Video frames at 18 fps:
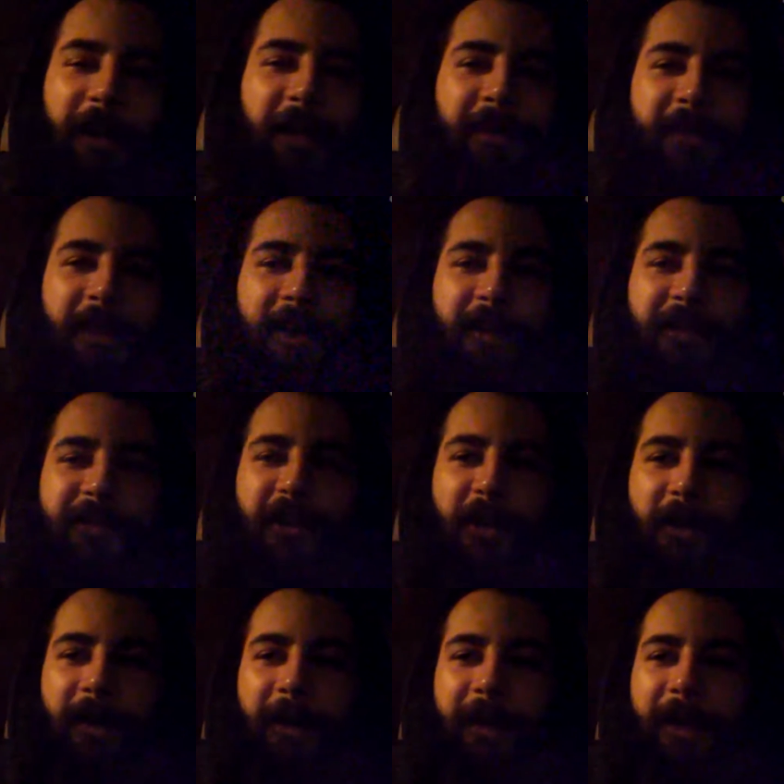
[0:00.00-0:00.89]
They
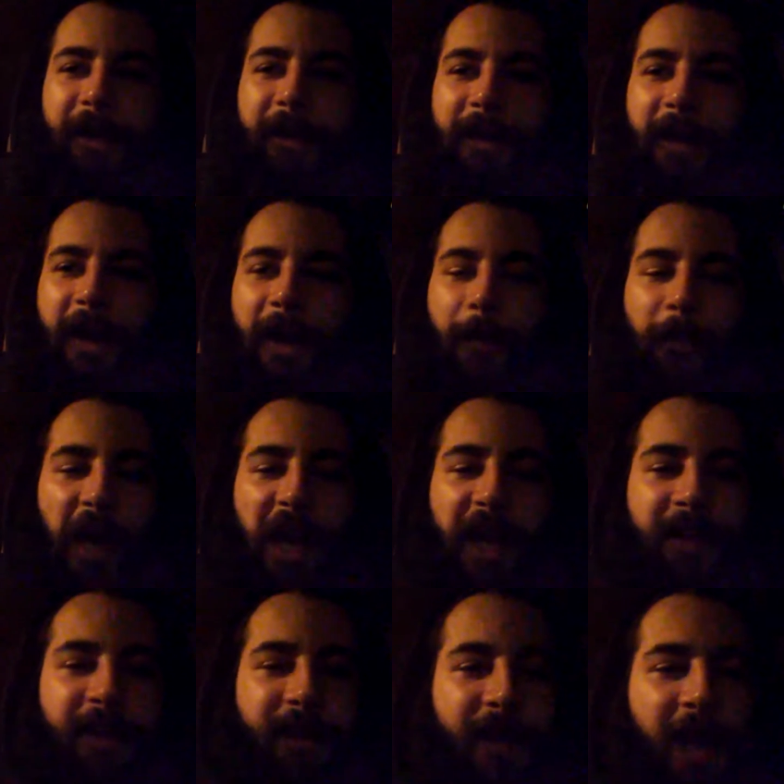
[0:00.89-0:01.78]
certainly didn't
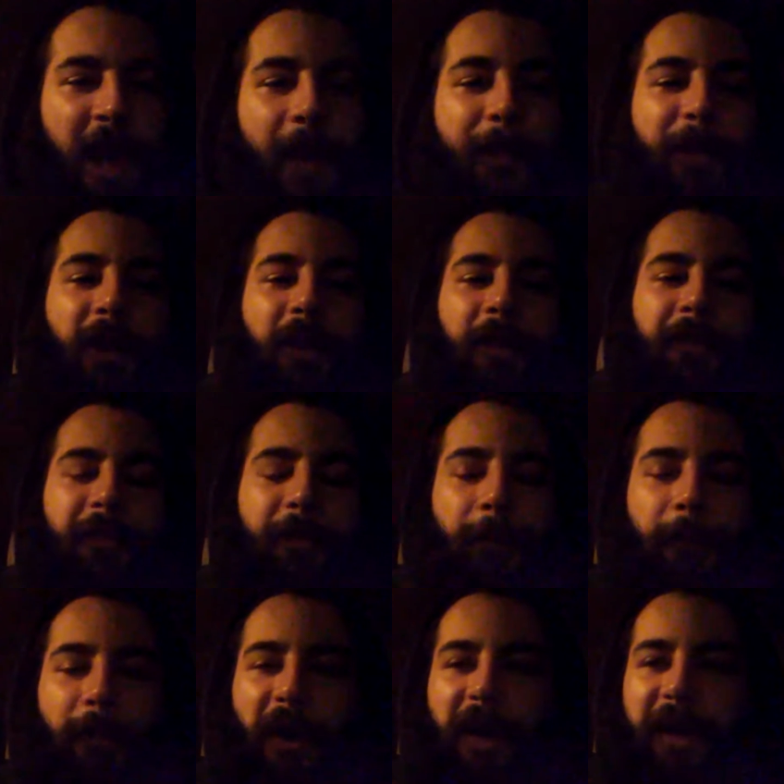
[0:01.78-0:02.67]
buy into
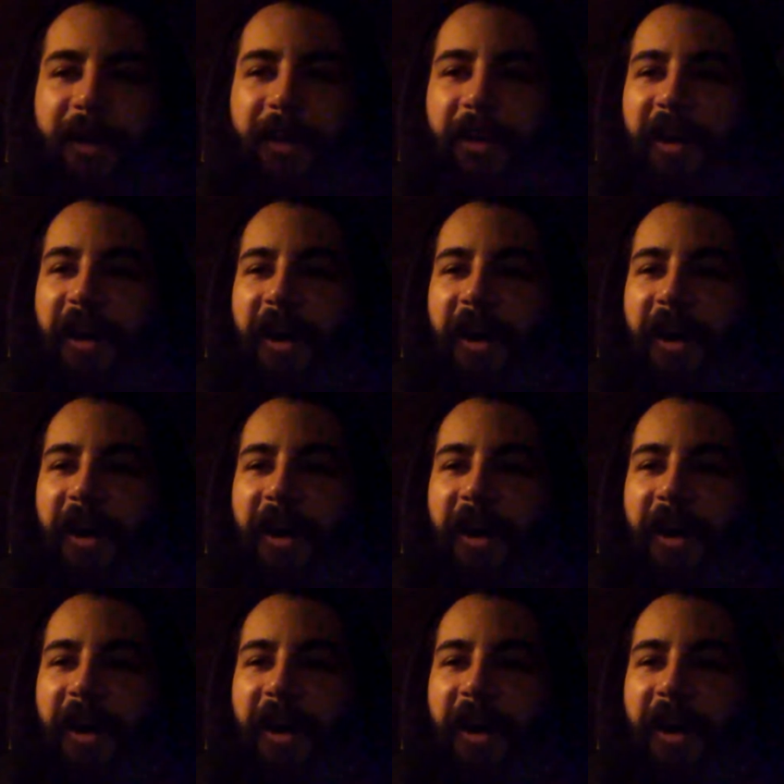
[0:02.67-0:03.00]
capitalism, but